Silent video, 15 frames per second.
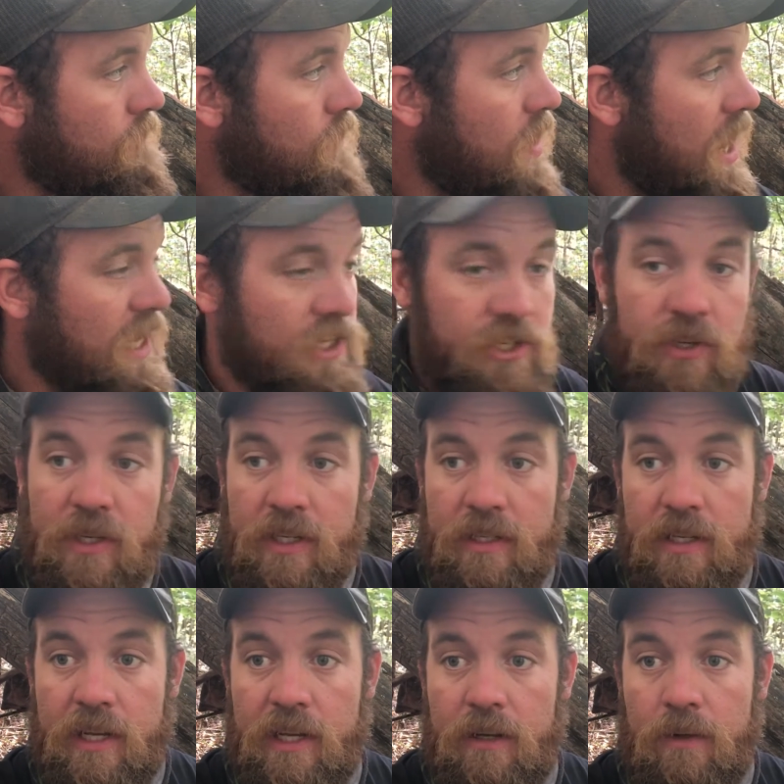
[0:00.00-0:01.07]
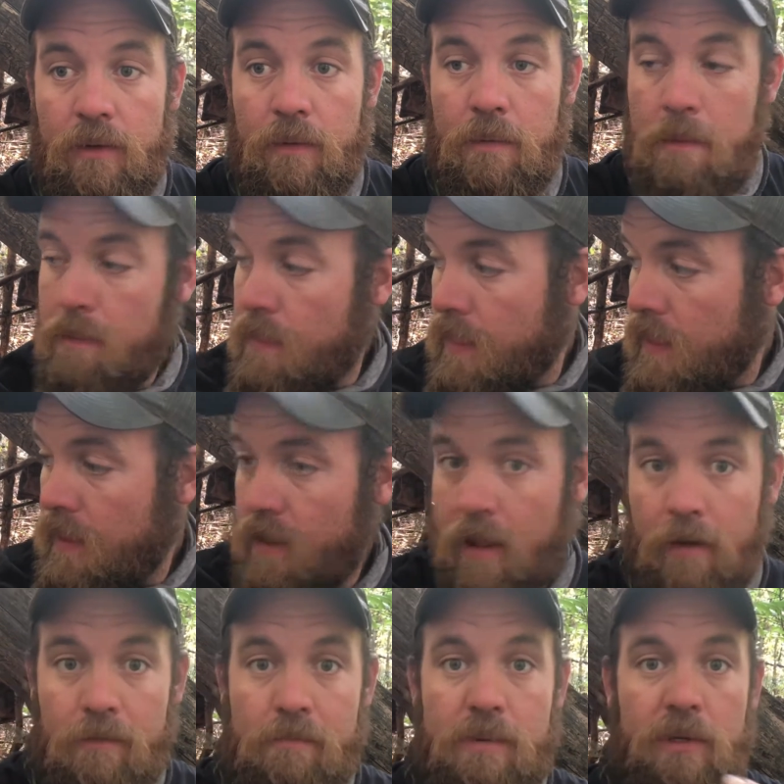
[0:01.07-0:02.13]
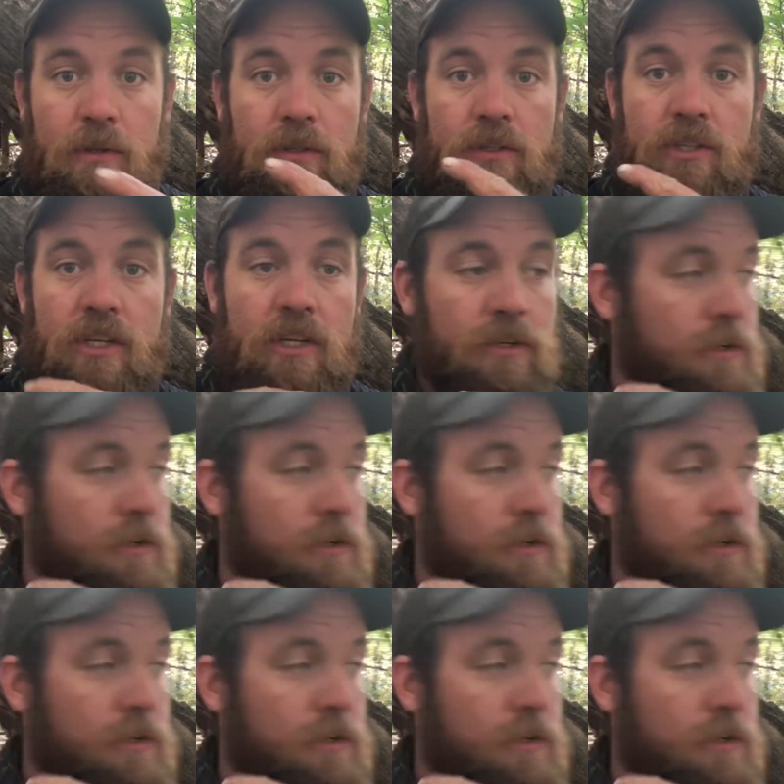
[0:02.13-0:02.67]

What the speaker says: As you can tell, I built the shelter